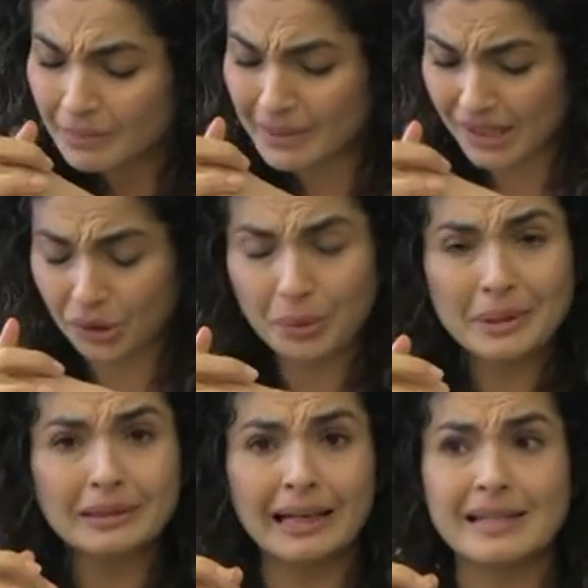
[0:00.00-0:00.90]
but to
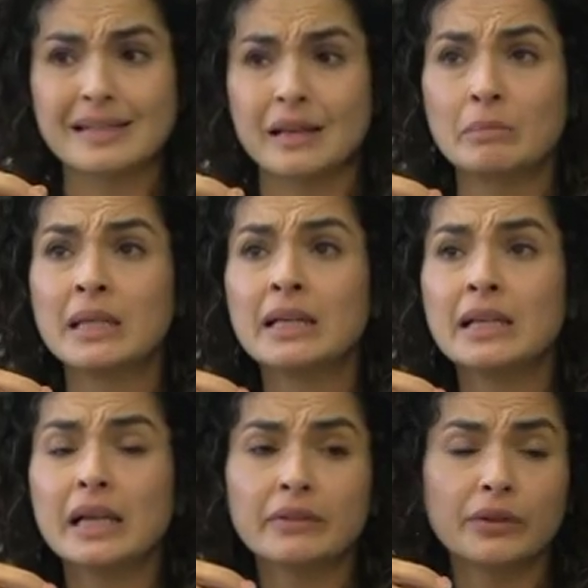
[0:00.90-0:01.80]
criminalize them
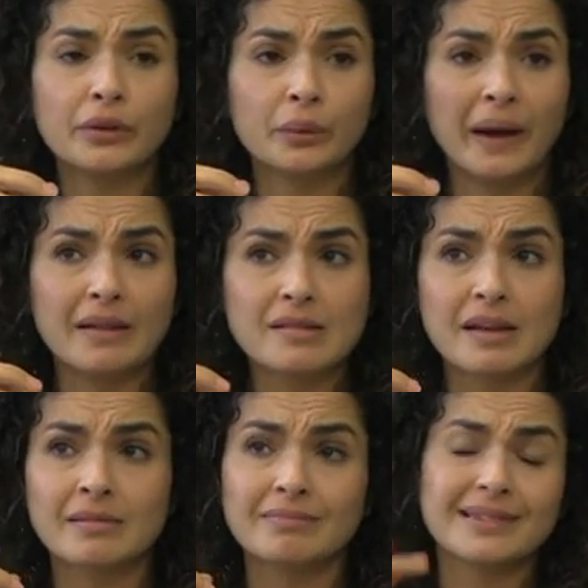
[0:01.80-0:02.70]
in the US.
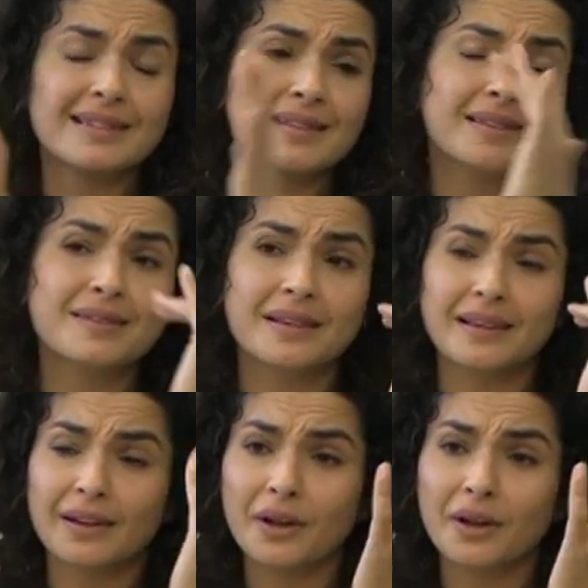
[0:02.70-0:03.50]
And this is,